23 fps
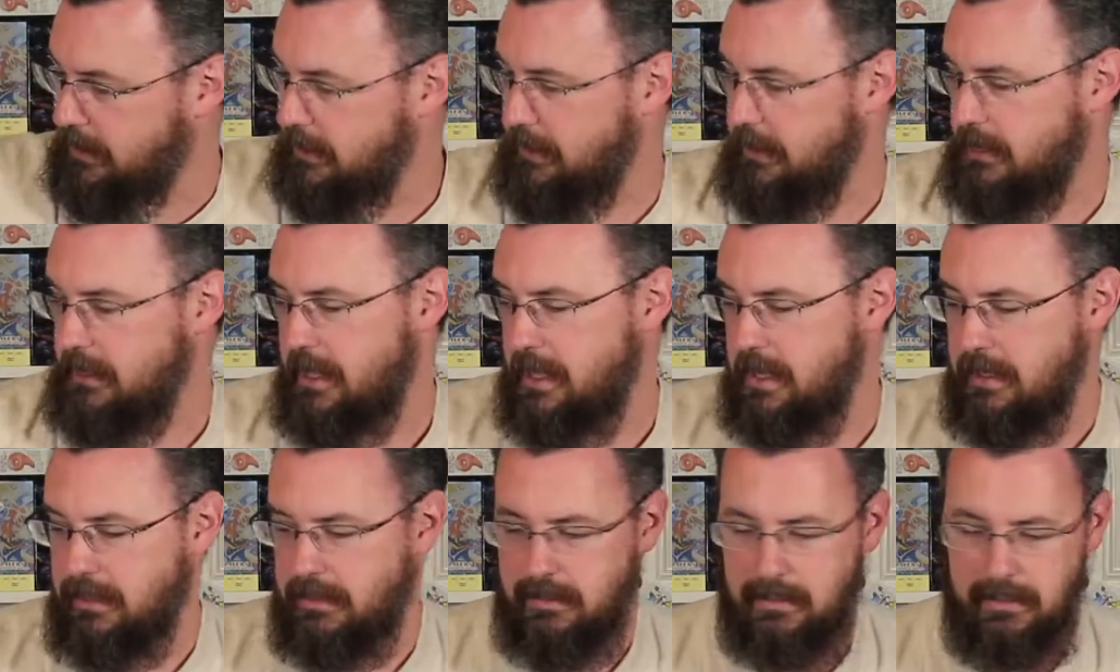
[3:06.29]

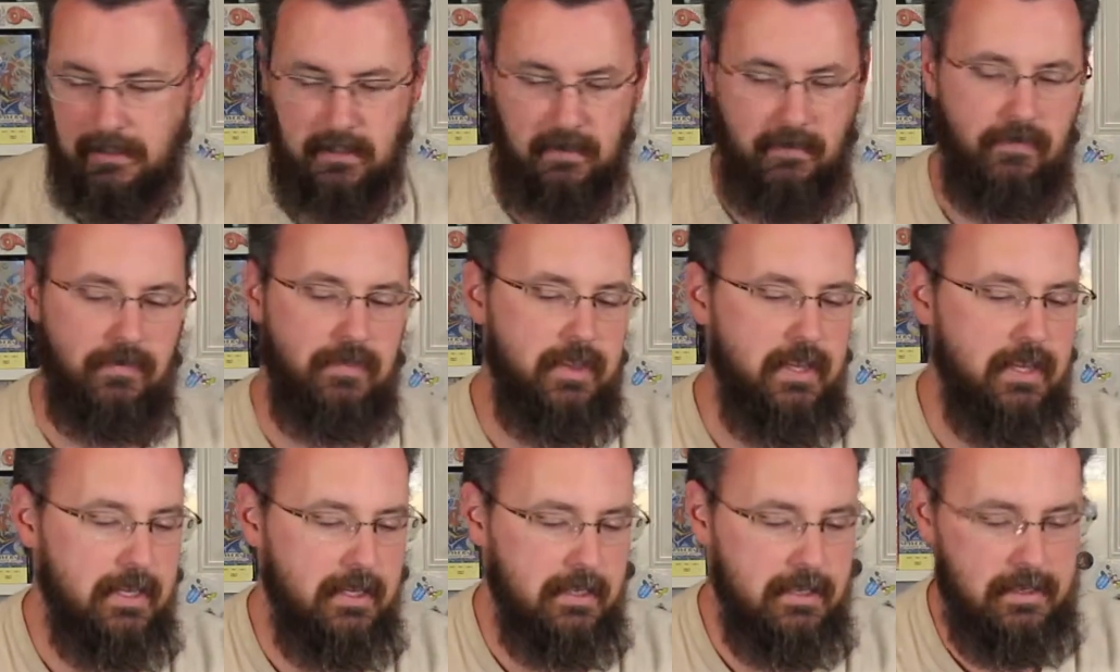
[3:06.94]
Next,
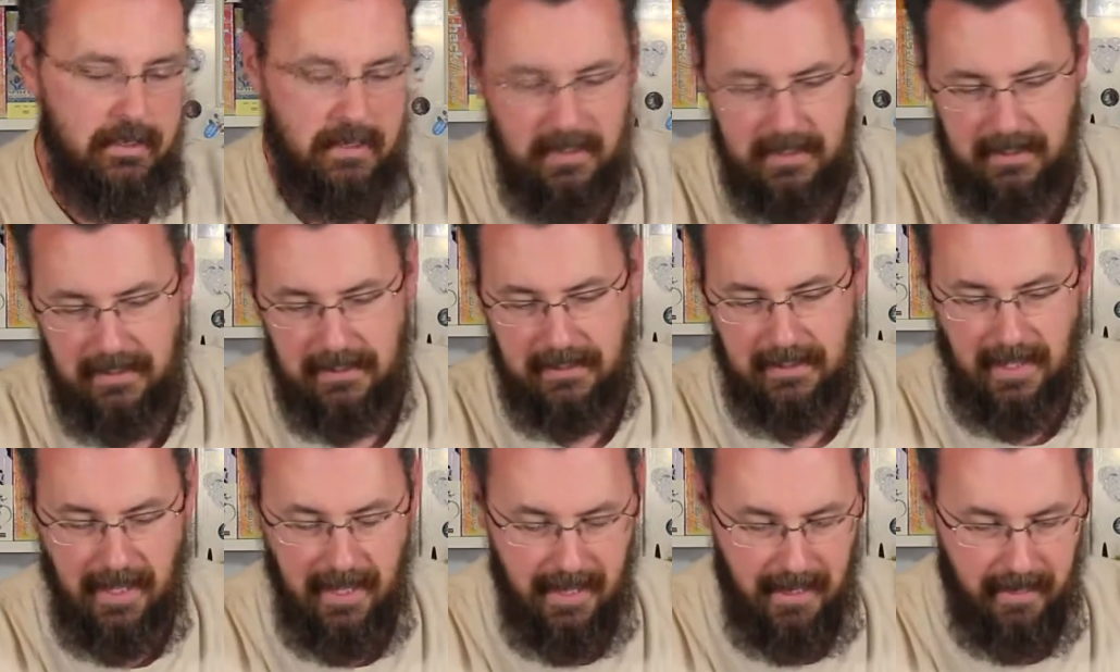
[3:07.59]
this is
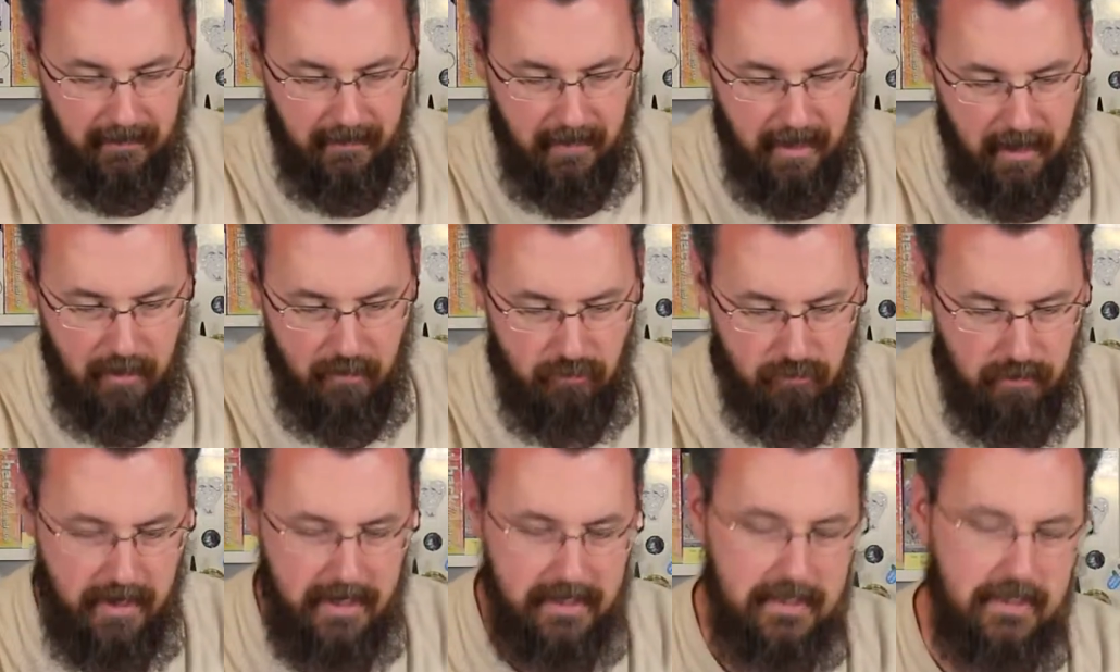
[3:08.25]
kind of a
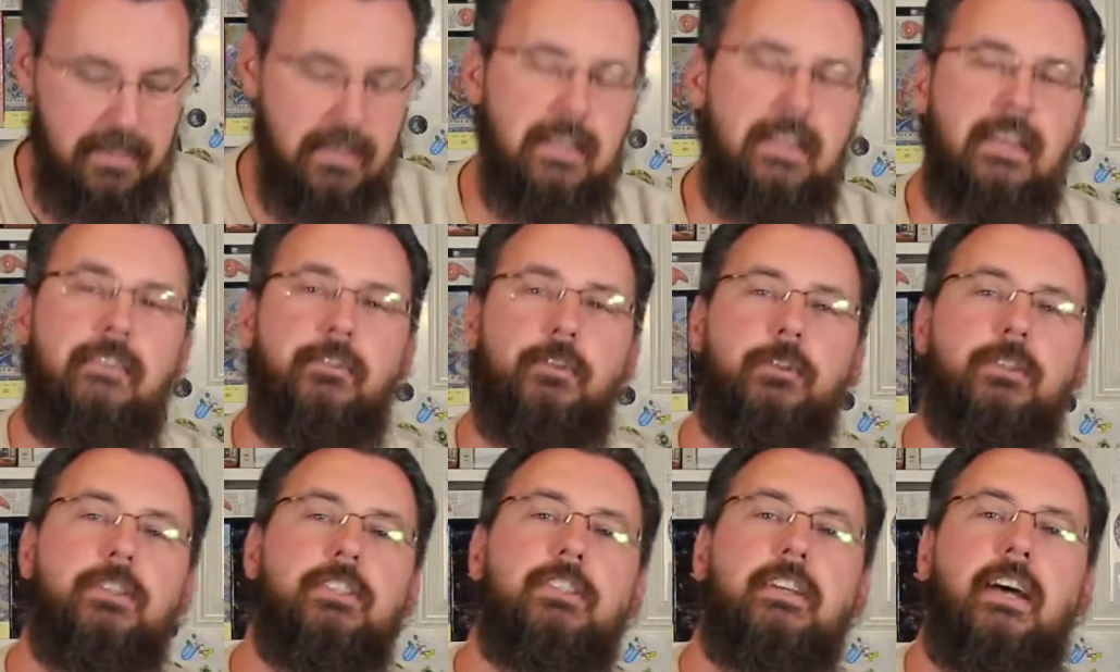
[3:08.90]
Resident Evil
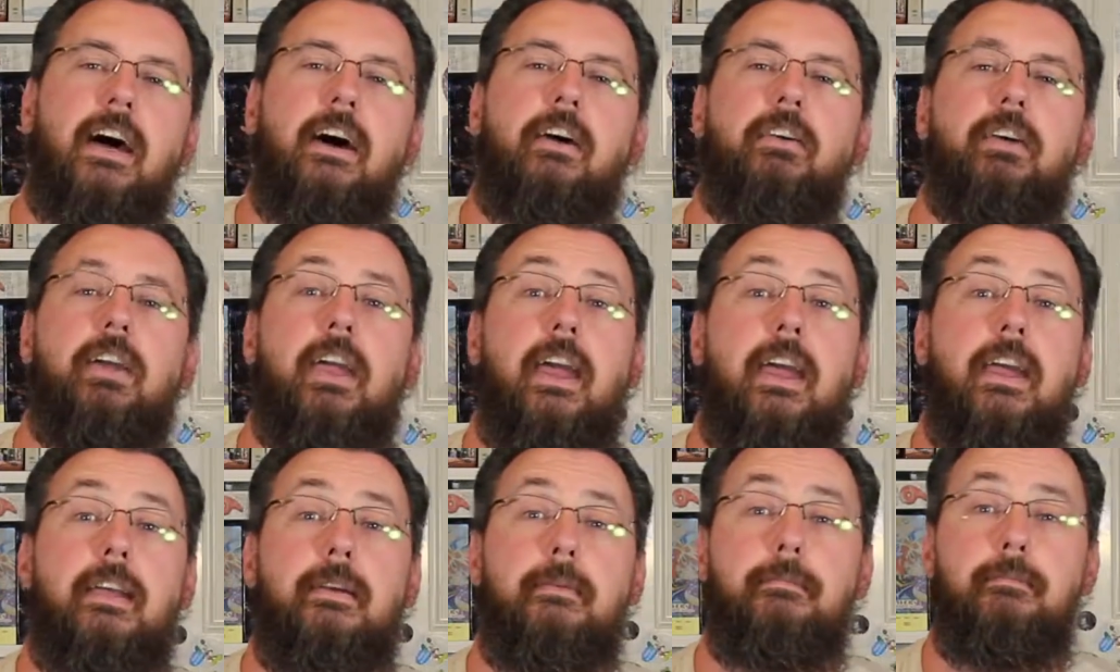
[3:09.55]
style
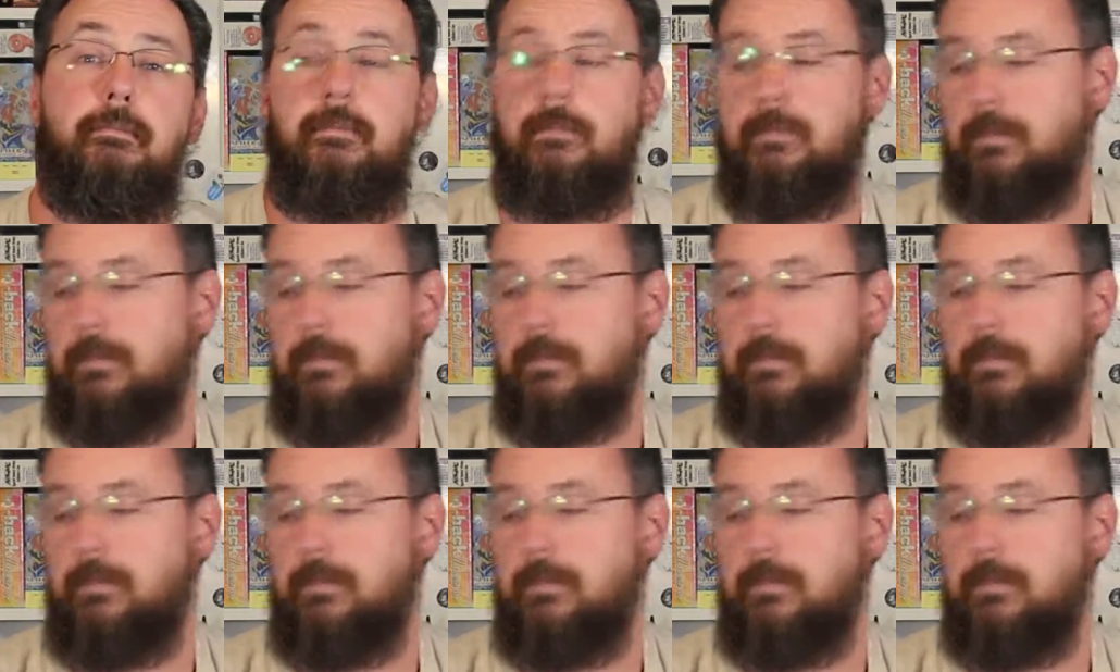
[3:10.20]
game.